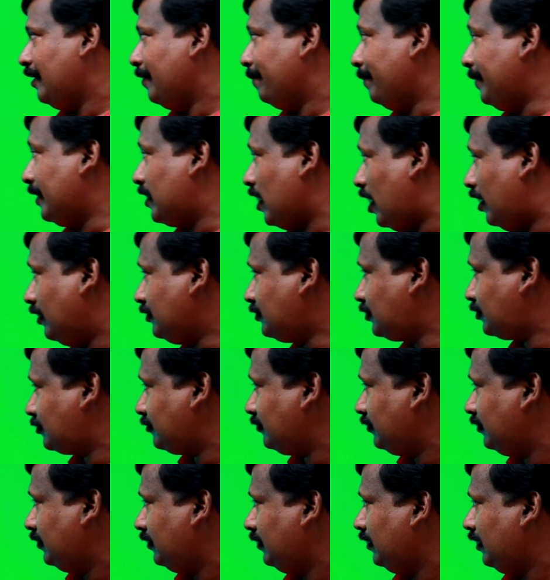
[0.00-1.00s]

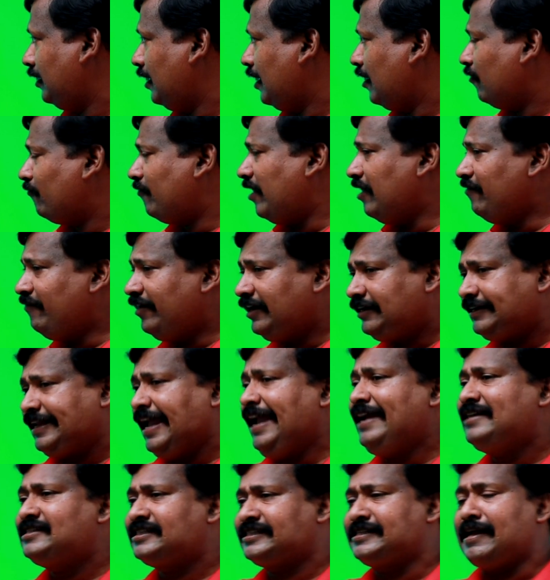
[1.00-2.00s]
because when we
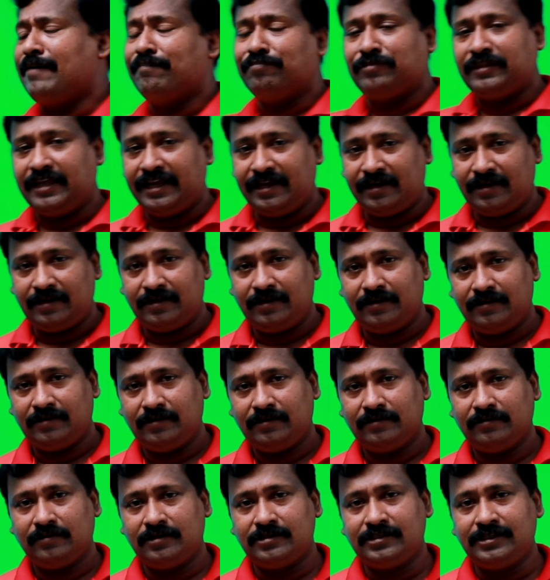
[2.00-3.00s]
take something,
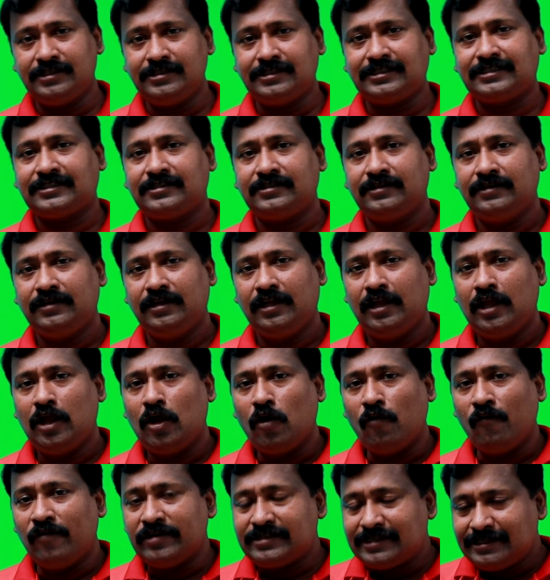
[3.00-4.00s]
this is
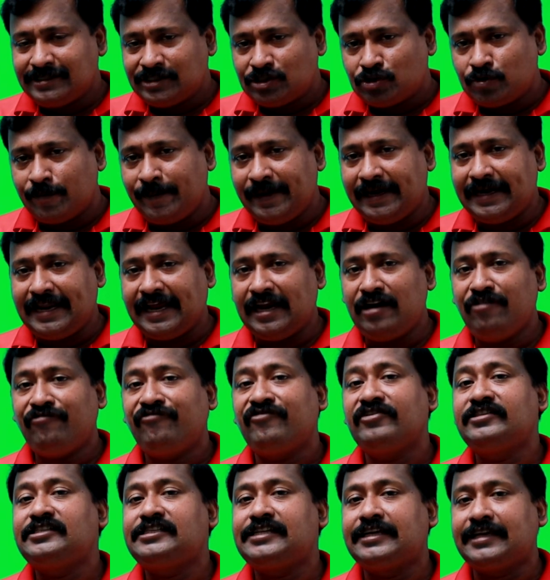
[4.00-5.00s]
which is to be done
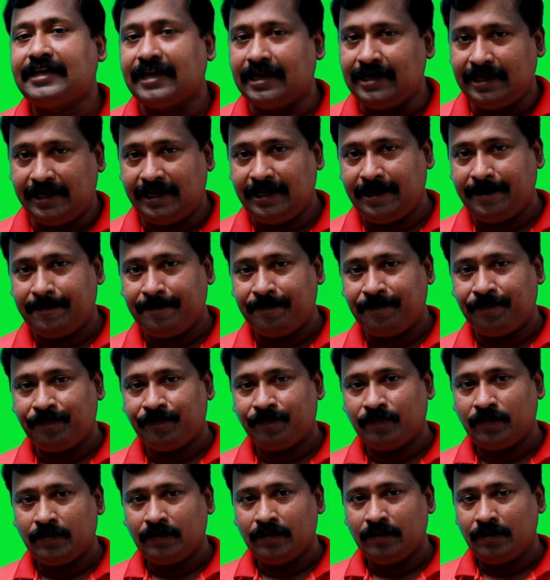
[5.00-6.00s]
physically.
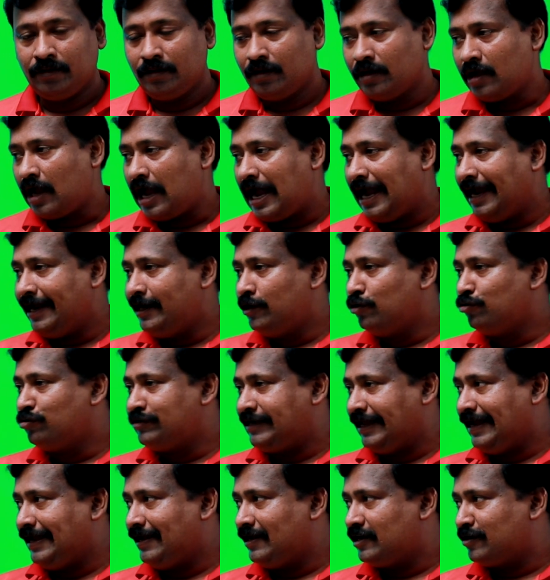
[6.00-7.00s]
I do
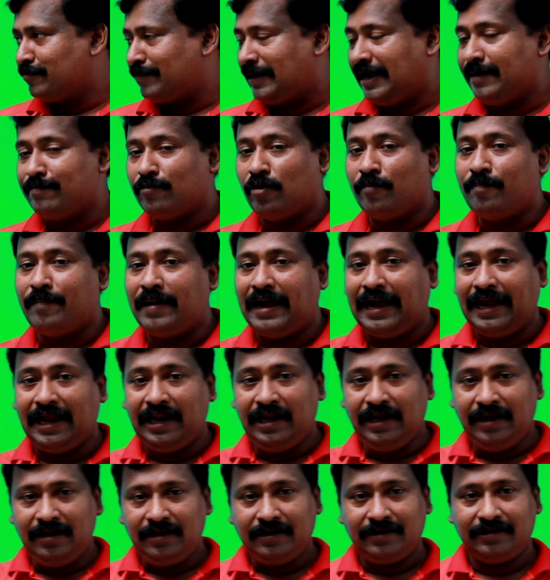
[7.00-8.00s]
take my
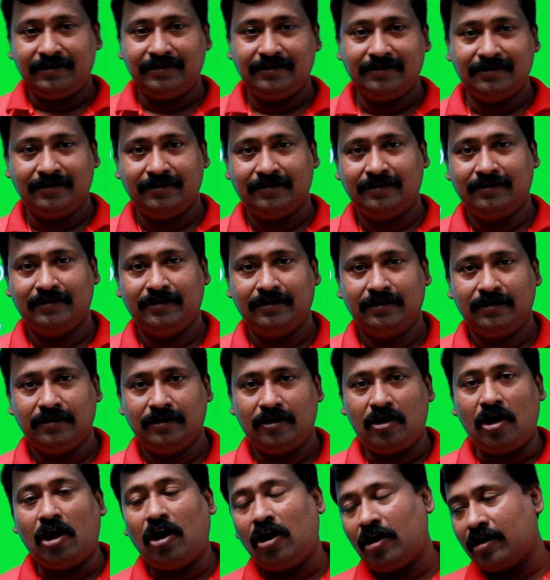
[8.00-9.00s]
mobile
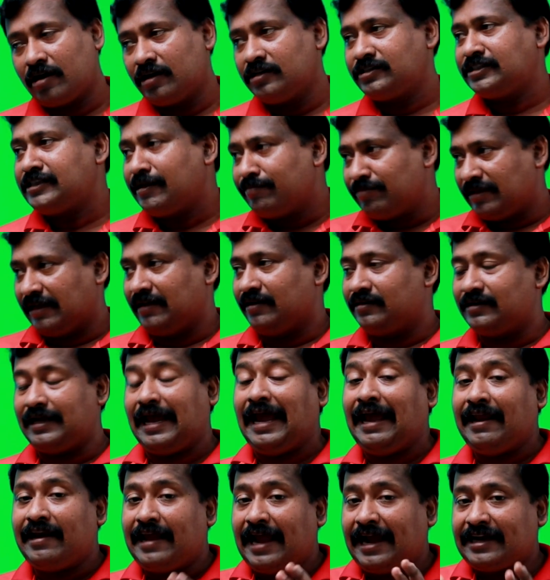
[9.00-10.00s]
or something,
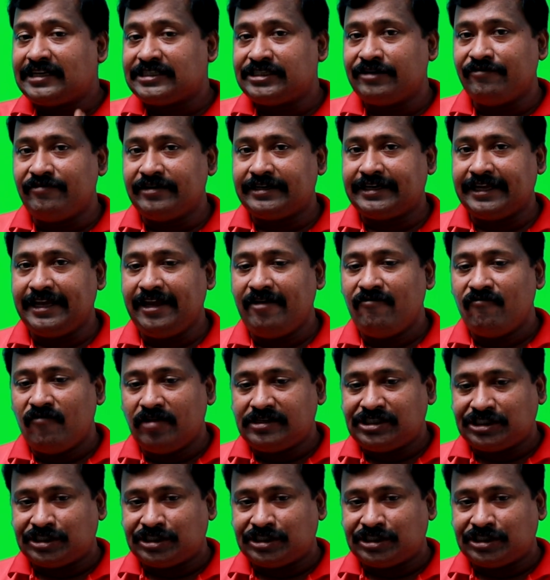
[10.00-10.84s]
an activity which